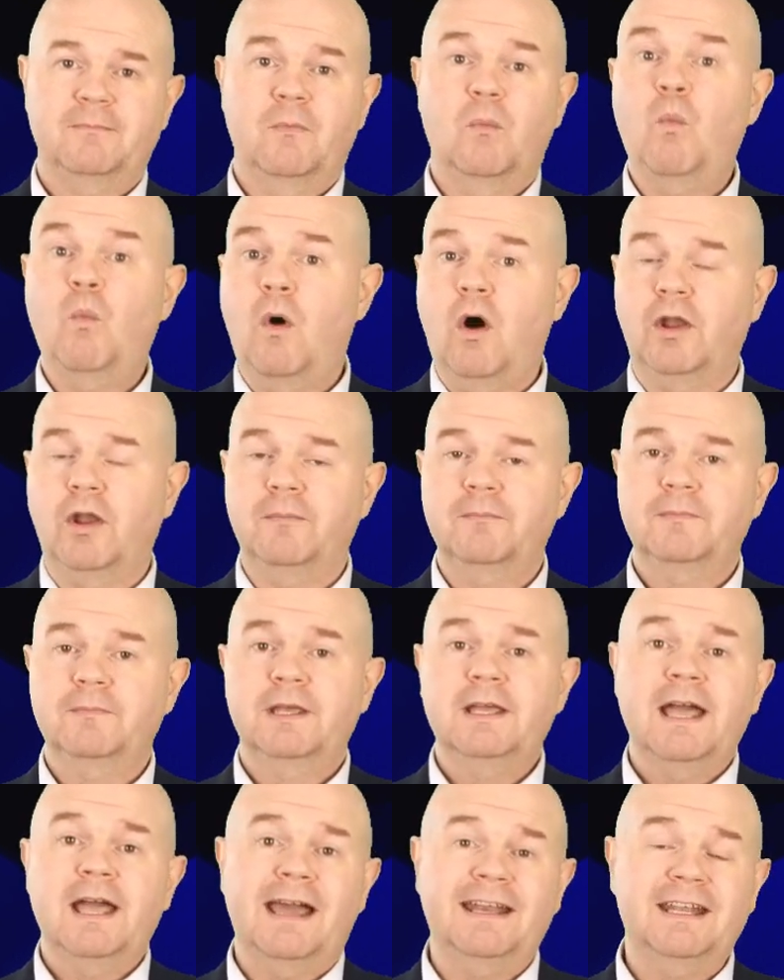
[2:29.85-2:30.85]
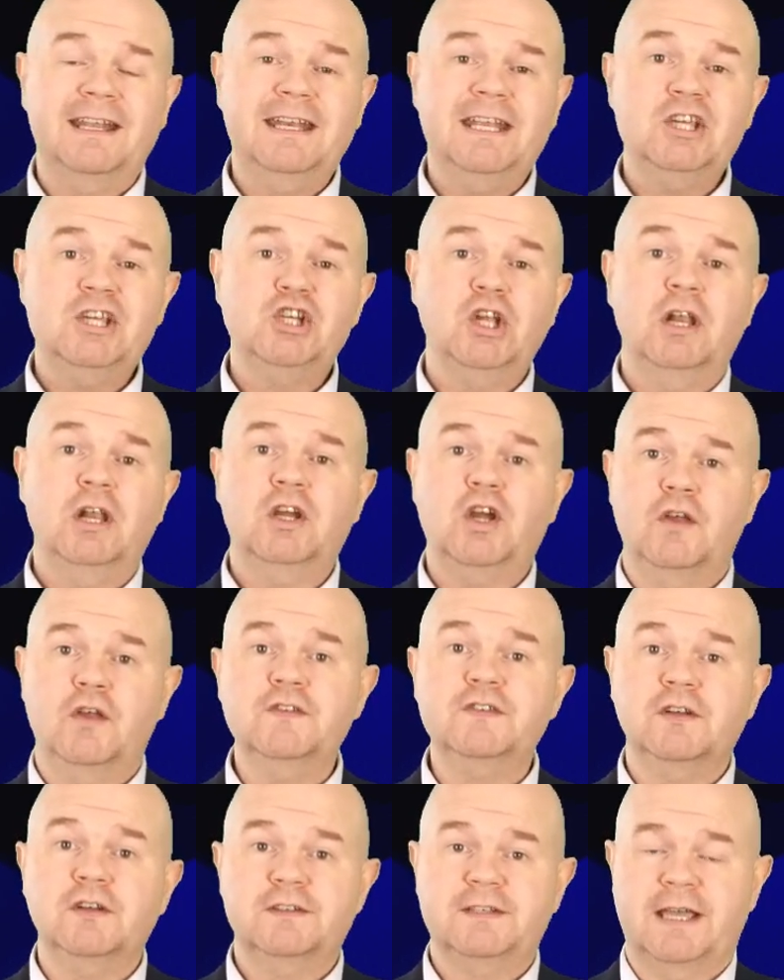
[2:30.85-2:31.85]
1. An initial
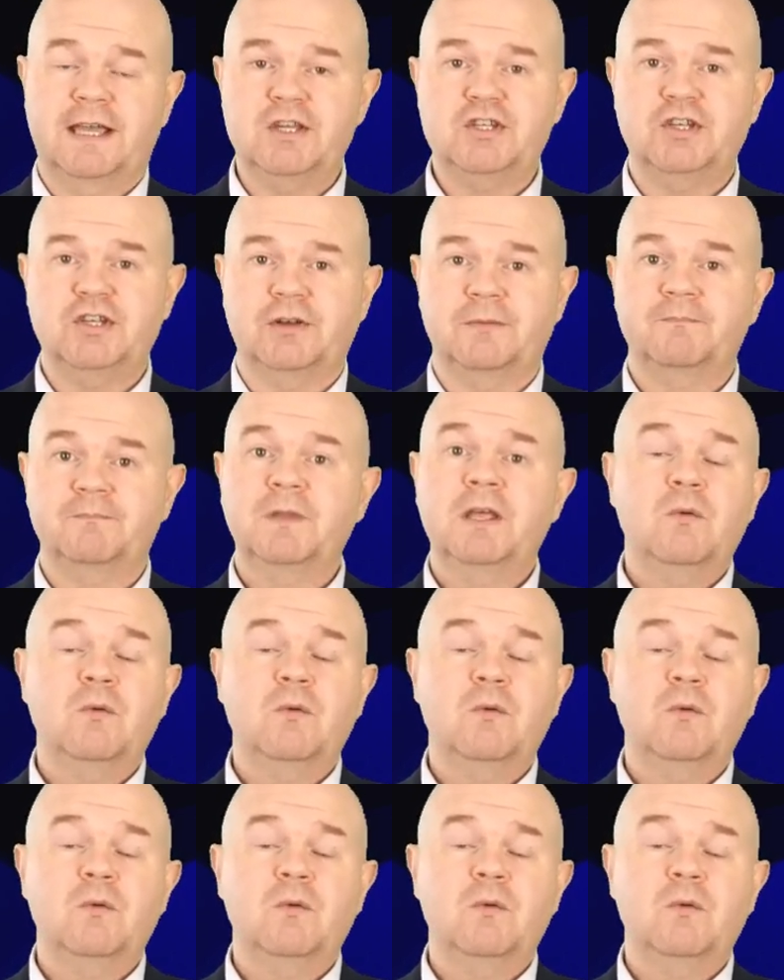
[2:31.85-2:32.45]
consultation